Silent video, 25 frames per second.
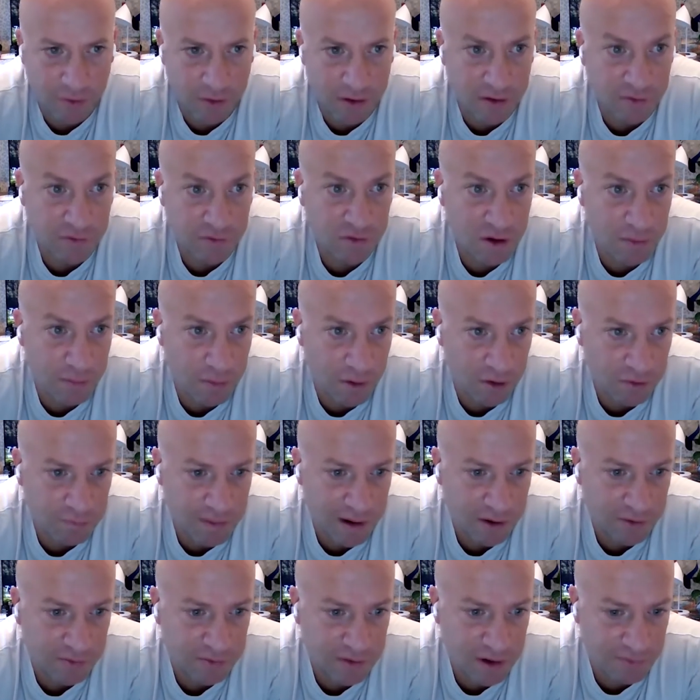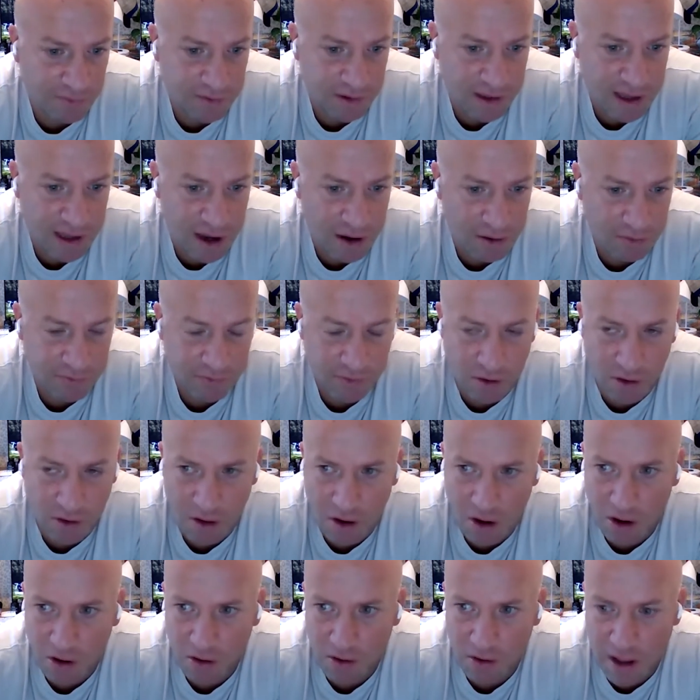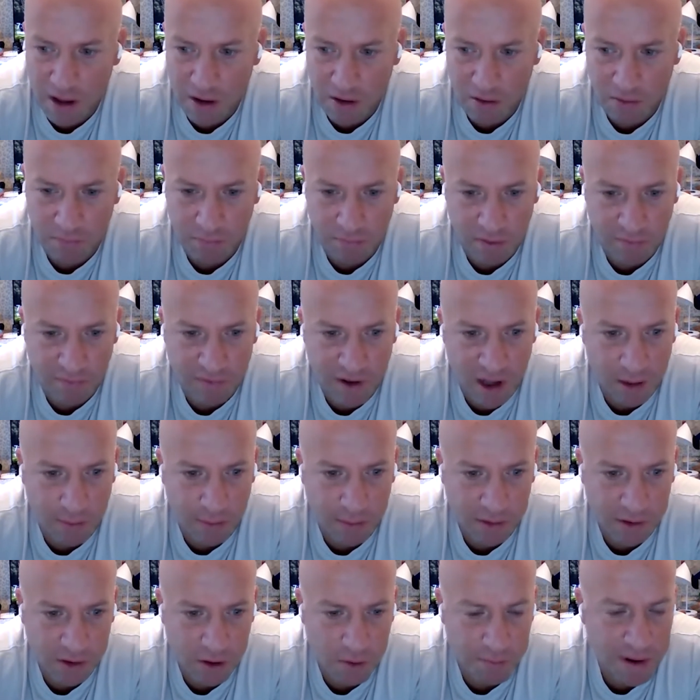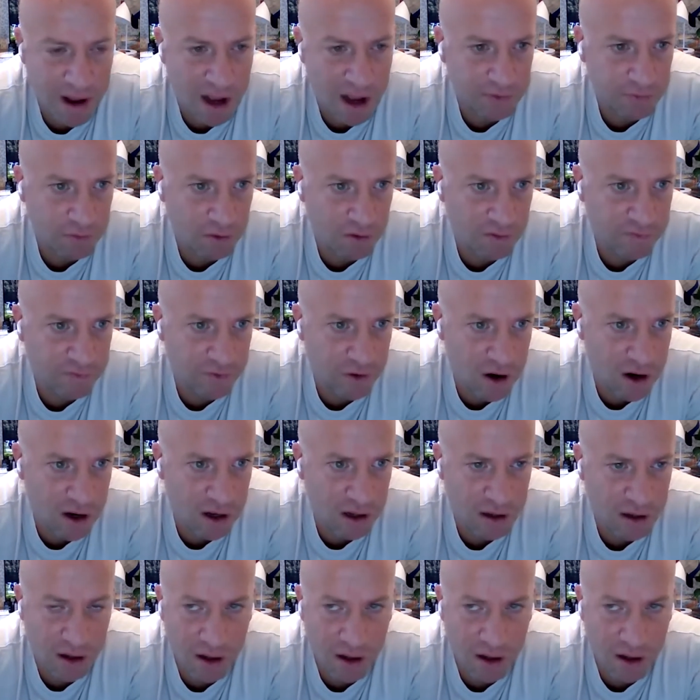for consumers, Microsoft accounts are now available to go password free.